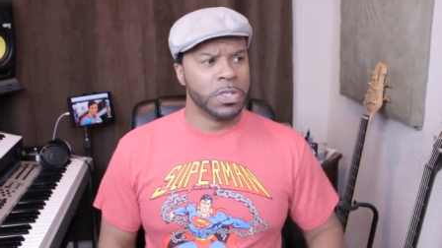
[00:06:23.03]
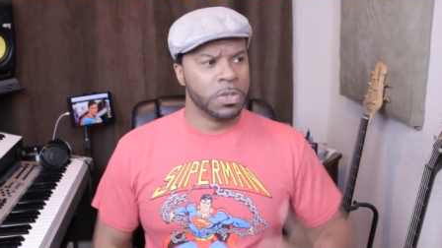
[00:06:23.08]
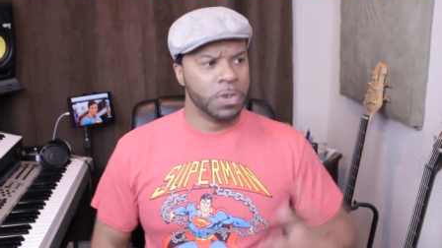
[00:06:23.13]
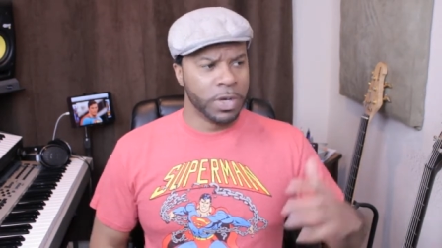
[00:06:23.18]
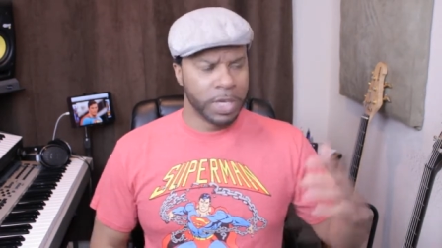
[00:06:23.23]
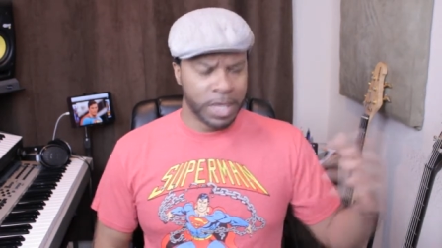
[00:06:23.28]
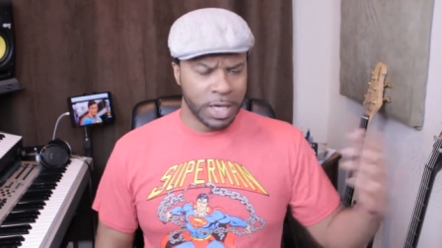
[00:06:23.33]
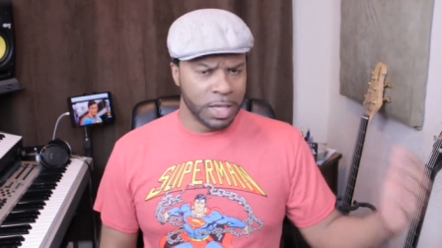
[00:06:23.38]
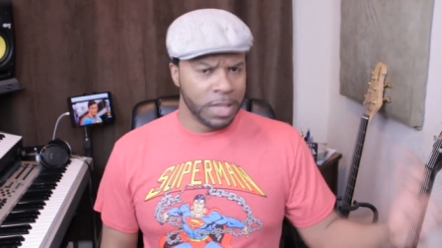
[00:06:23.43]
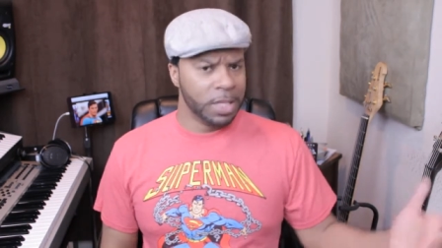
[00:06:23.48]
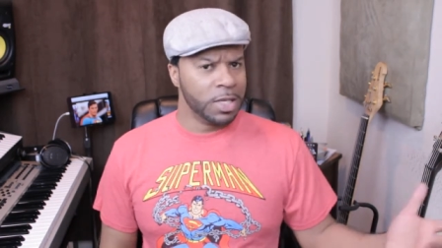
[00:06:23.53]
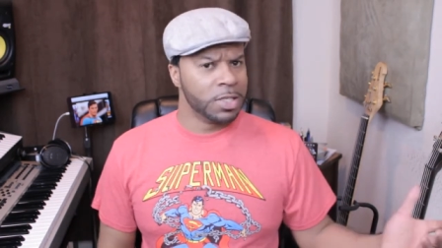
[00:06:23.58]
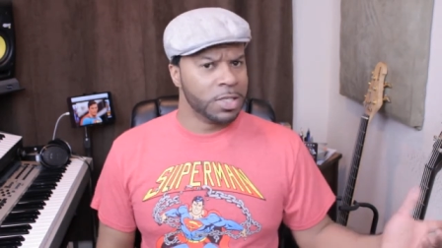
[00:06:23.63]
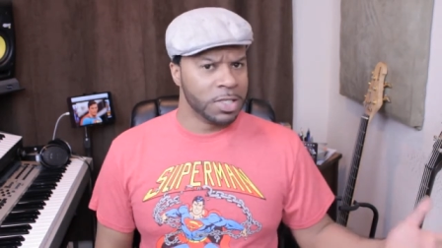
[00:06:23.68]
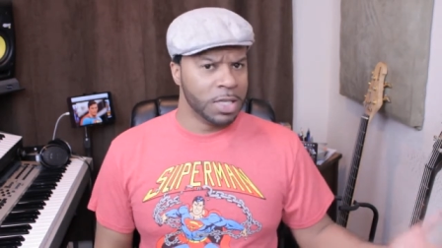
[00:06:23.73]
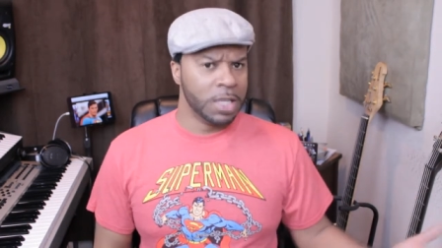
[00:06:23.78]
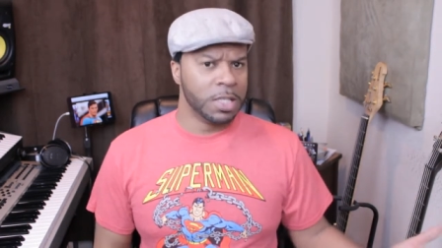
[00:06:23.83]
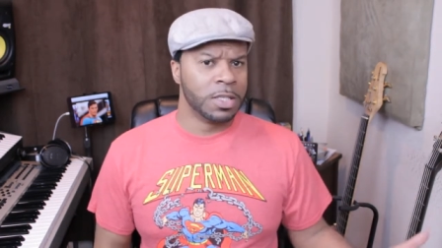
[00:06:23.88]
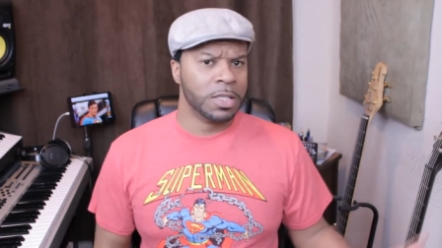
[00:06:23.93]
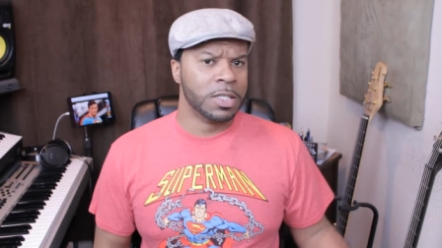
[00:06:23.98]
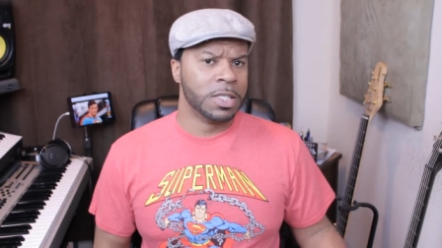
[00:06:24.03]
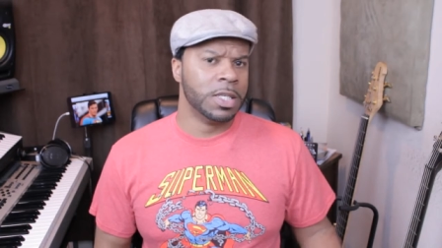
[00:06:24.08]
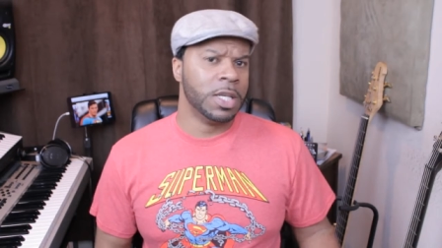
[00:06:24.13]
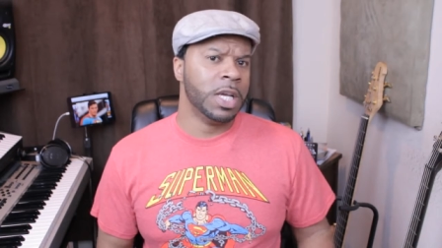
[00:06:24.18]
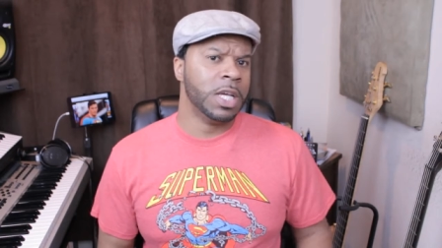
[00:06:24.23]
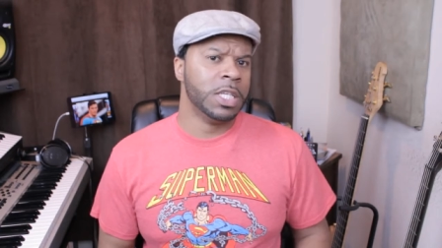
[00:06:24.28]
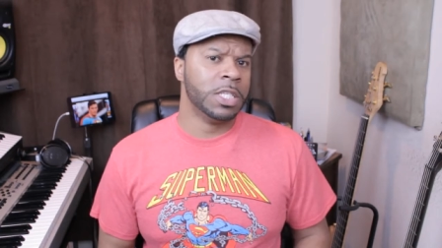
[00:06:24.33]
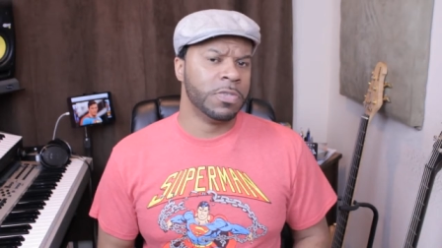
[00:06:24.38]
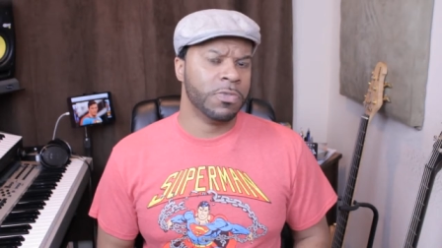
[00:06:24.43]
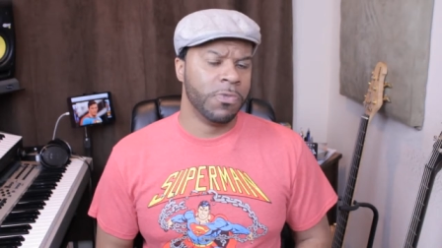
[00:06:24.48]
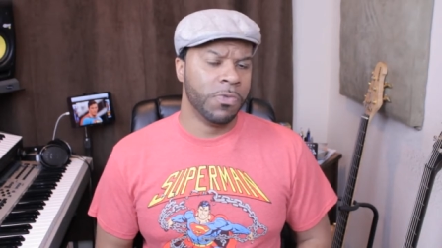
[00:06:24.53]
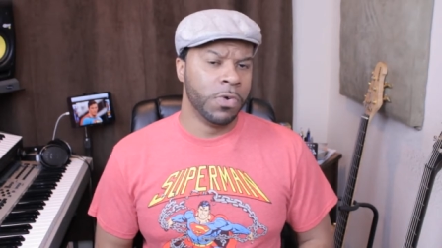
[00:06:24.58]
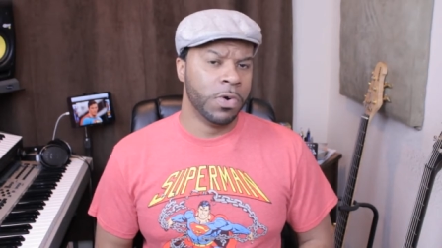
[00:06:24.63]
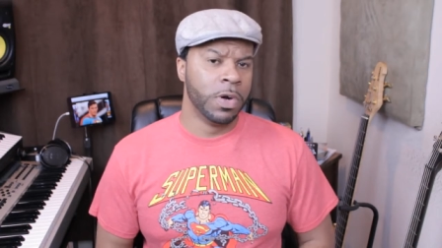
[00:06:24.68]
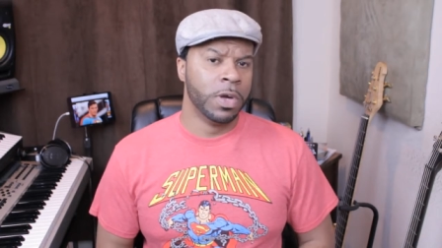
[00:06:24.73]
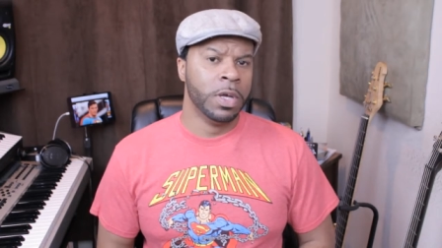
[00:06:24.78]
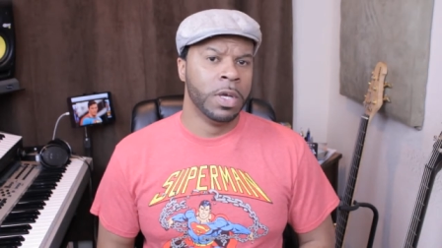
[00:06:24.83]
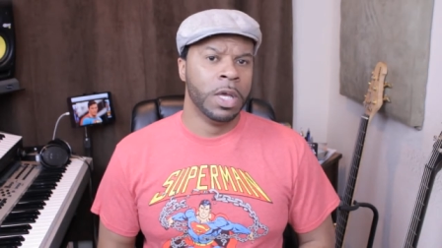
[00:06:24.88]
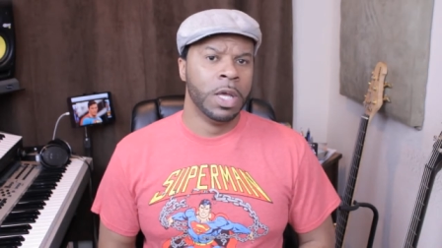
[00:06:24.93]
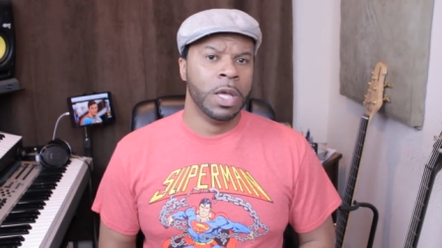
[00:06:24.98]
So, again, this set the stage
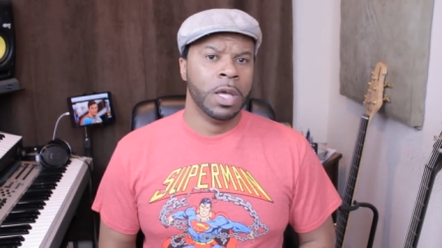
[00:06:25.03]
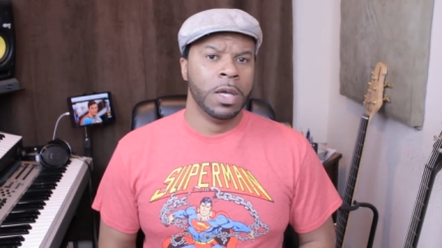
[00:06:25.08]
for